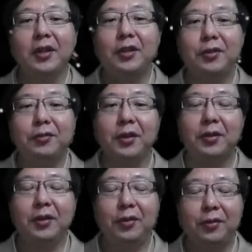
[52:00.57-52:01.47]

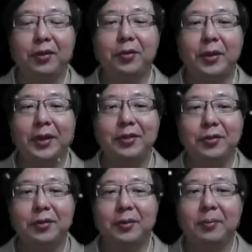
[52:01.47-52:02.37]
you're required
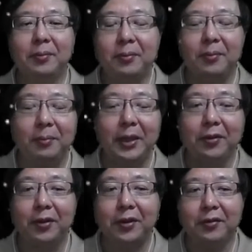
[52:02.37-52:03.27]
to make
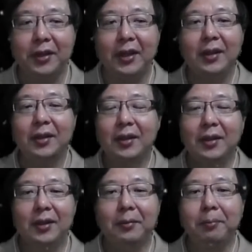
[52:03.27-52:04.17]
your array
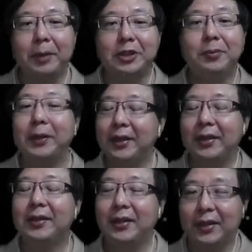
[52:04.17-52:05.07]
much bigger
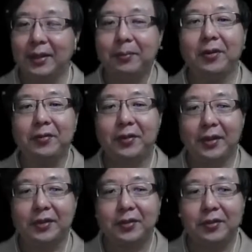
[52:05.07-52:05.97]
than the number of
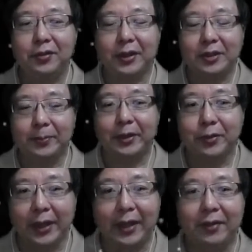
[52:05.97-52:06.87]
records you expect
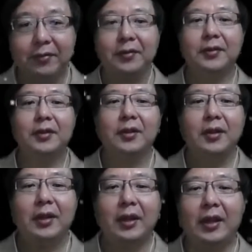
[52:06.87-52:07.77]
to have,
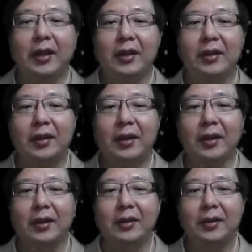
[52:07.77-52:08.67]
and
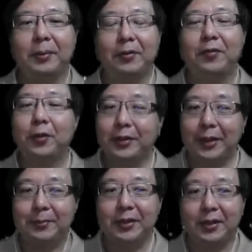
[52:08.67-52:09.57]
about 4
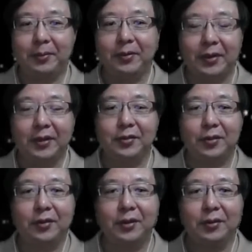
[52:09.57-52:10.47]
times the number of records
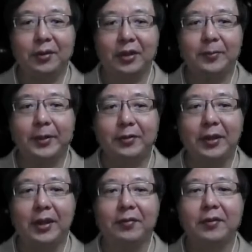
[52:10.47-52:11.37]
you expect to
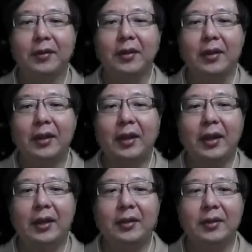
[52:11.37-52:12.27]
have.
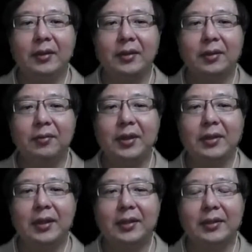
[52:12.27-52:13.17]
And the
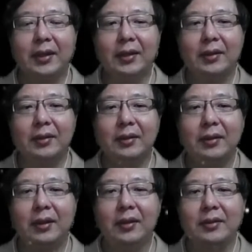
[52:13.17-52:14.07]
read data
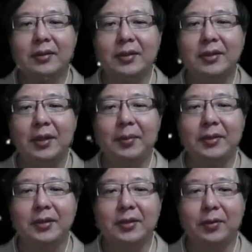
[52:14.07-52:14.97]
is the same
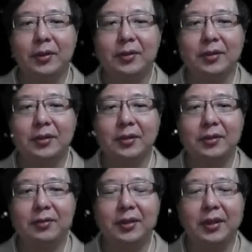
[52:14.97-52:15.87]
as the sequential
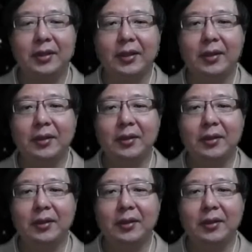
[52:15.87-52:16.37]
search read data.